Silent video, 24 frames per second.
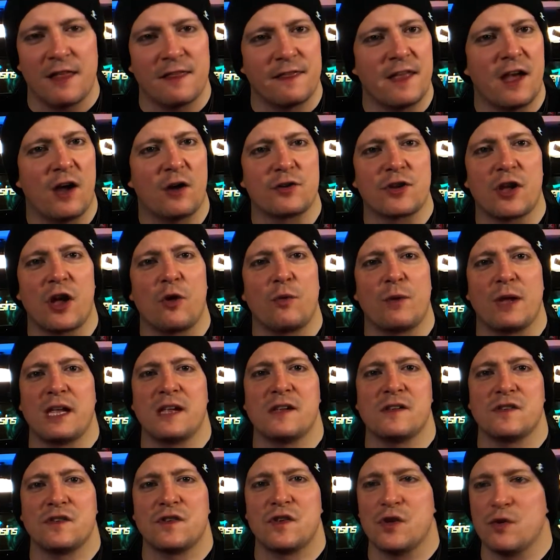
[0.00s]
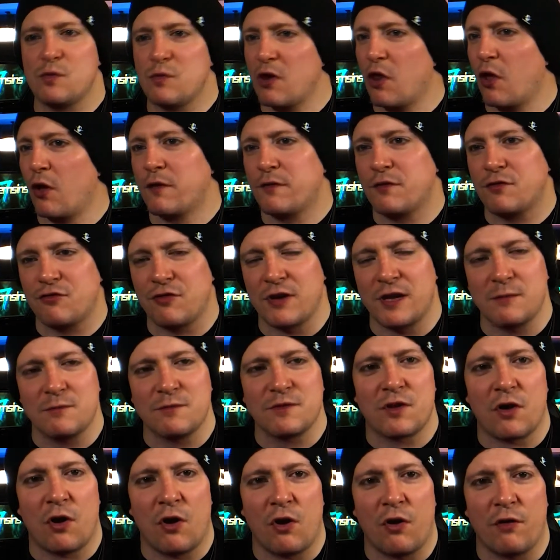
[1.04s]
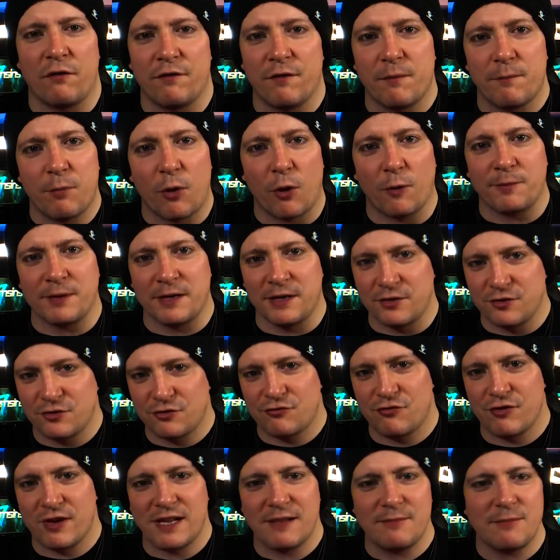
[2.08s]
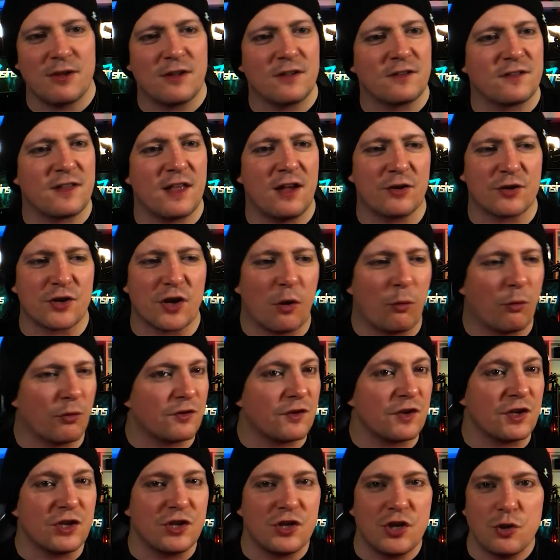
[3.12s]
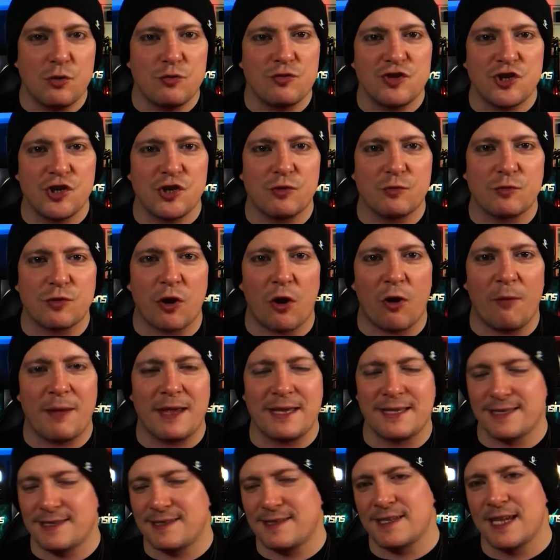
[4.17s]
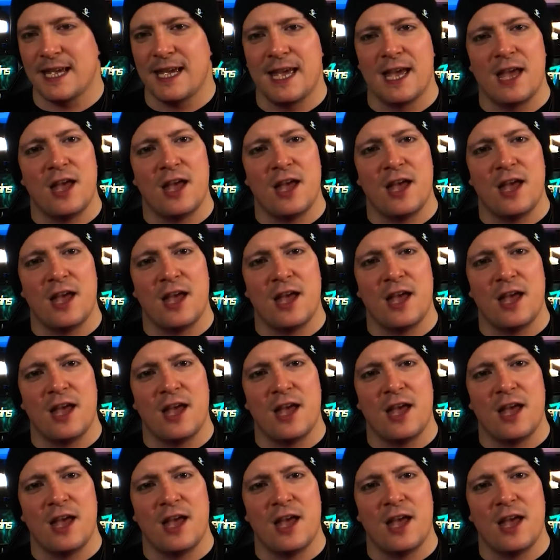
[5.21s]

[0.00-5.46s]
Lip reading: They'll go into live streams of popular streamers, they'll go onto YouTube comments